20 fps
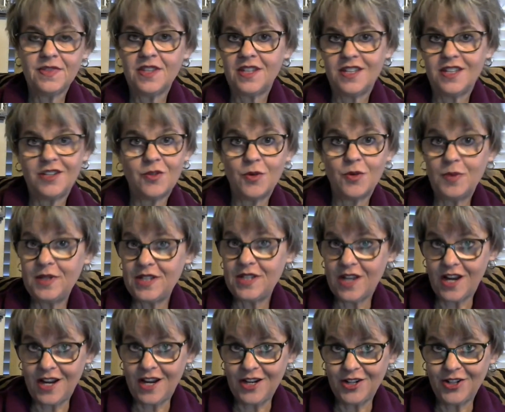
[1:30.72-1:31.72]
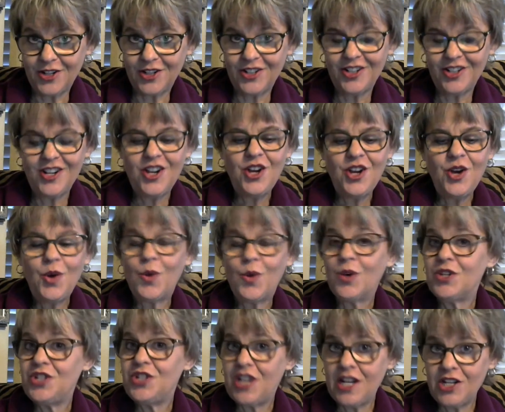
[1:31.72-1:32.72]
or retire or
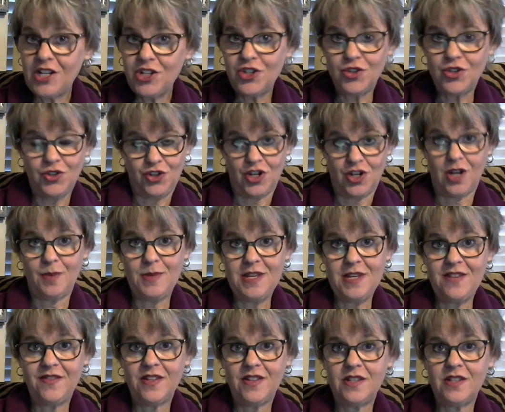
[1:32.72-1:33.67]
change your job even.